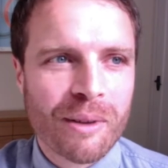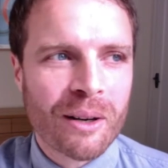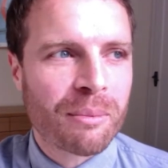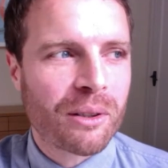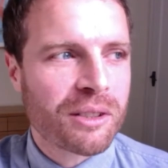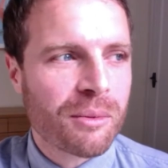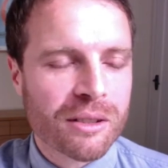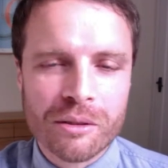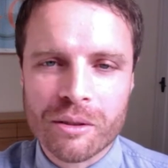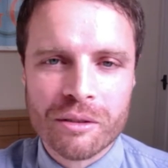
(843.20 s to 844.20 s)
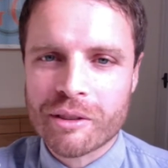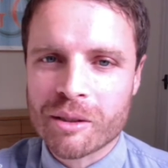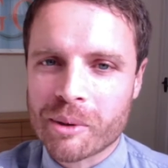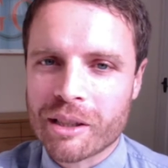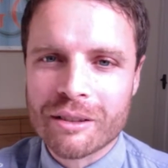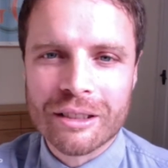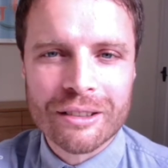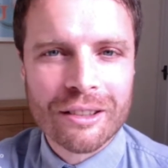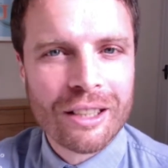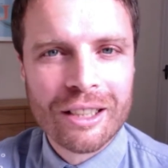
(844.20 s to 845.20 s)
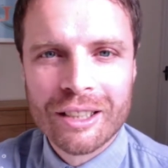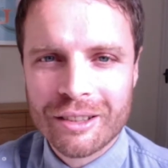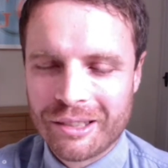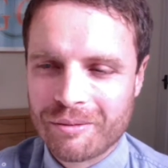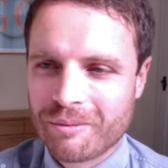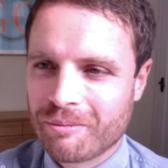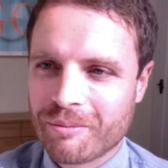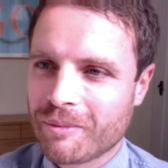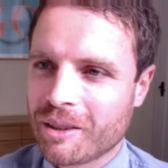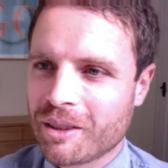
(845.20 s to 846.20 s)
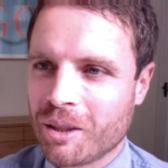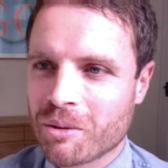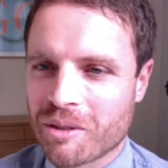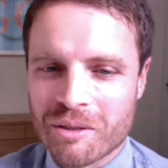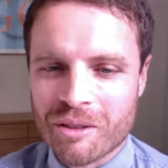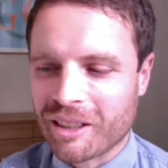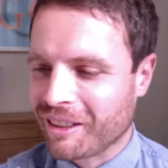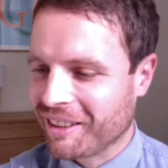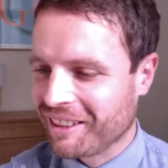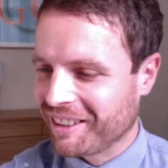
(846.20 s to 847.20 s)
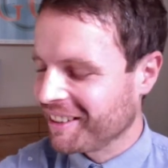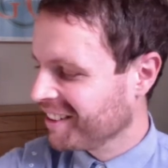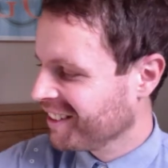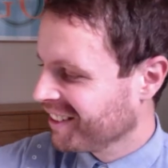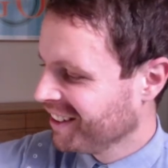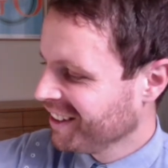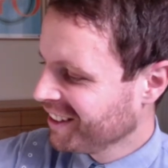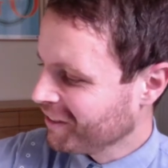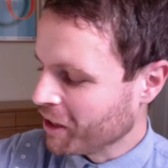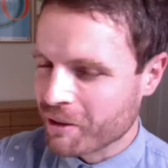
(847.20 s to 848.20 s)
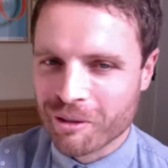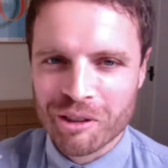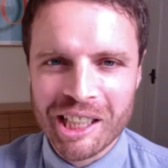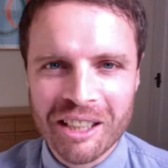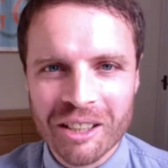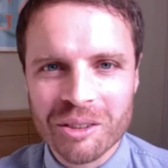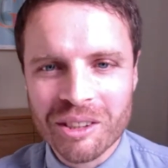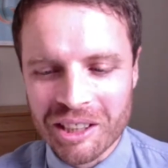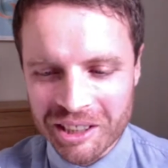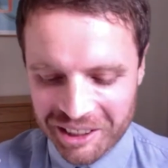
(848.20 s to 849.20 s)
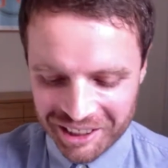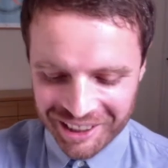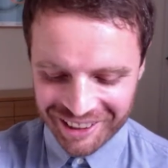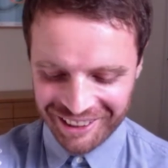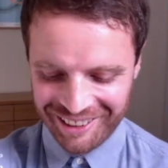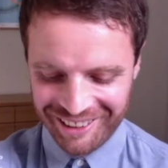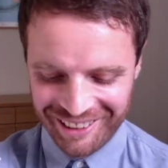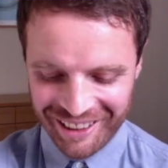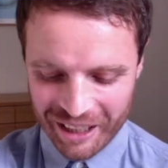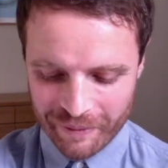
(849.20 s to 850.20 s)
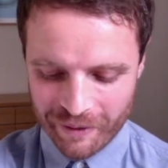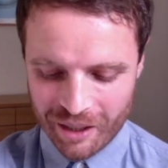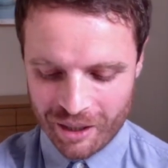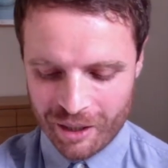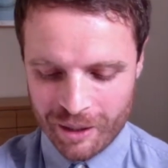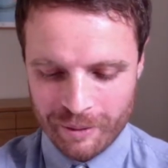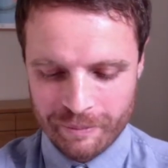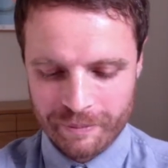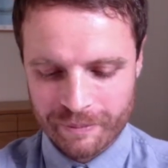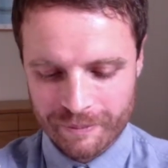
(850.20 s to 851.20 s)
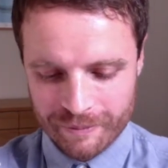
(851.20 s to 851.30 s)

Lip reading: Party 1, 2 and 3 on my own. It's just soul destroying. Makes you feel really lonely. The